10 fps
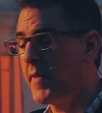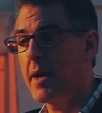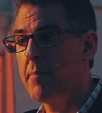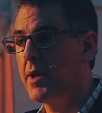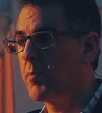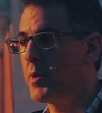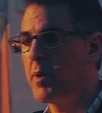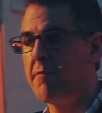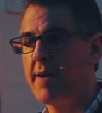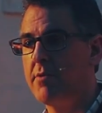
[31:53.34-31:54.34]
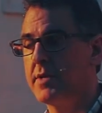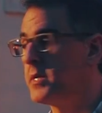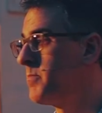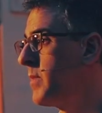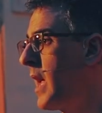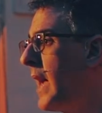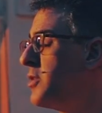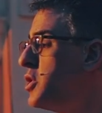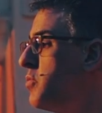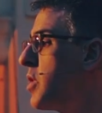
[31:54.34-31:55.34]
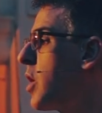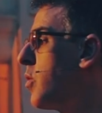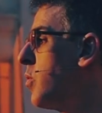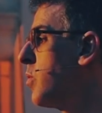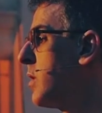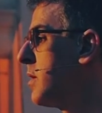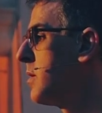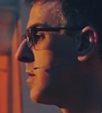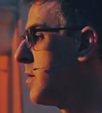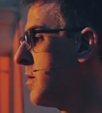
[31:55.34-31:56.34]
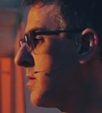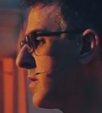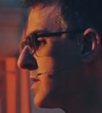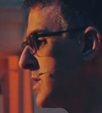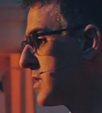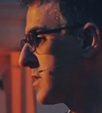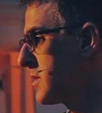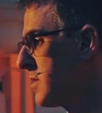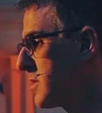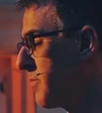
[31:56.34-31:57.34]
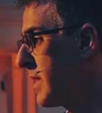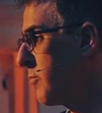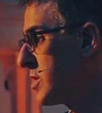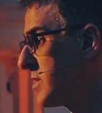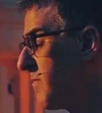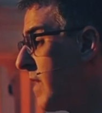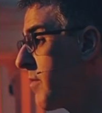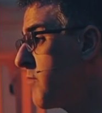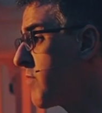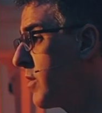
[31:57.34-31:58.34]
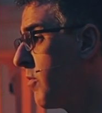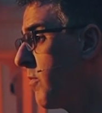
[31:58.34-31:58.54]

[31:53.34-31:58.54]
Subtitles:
that may not be well-founded. And you know that this is something which is very real